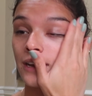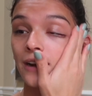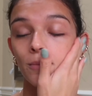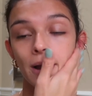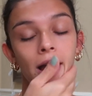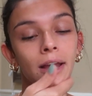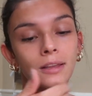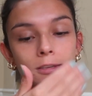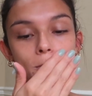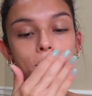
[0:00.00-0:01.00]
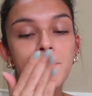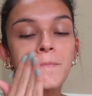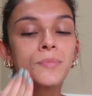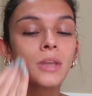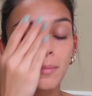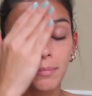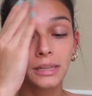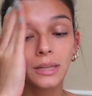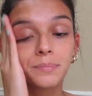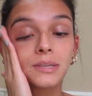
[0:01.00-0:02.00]
get it on my eyelids, my
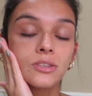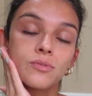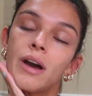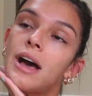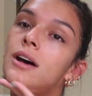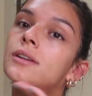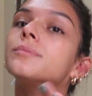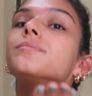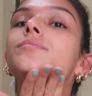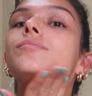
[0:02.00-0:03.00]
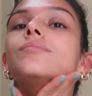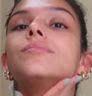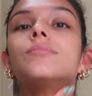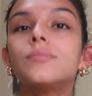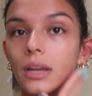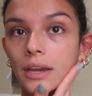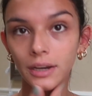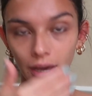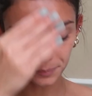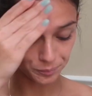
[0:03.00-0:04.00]
lips as well. And
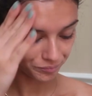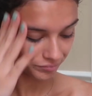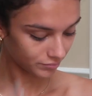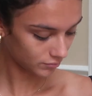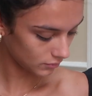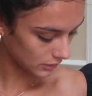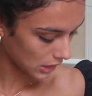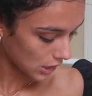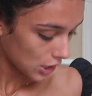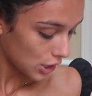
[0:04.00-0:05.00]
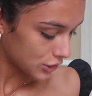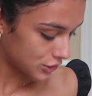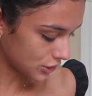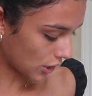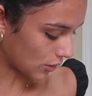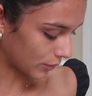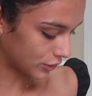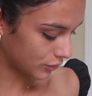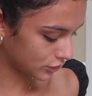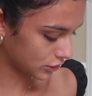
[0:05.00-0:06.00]
yeah. So
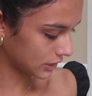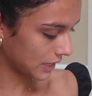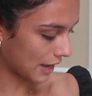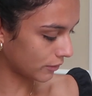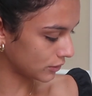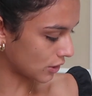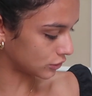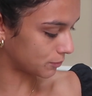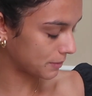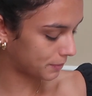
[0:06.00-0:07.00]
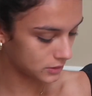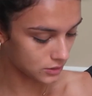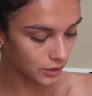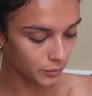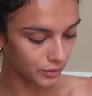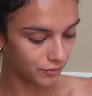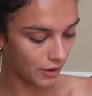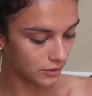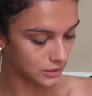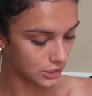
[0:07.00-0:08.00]
usually, I don't know, do people start with
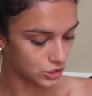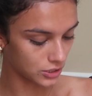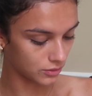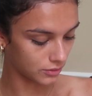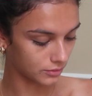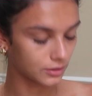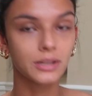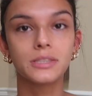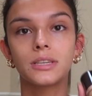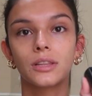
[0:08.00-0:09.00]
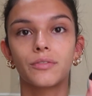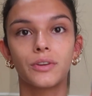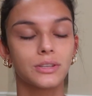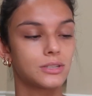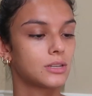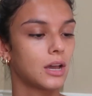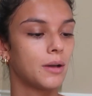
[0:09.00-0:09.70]
foundation or concealer first?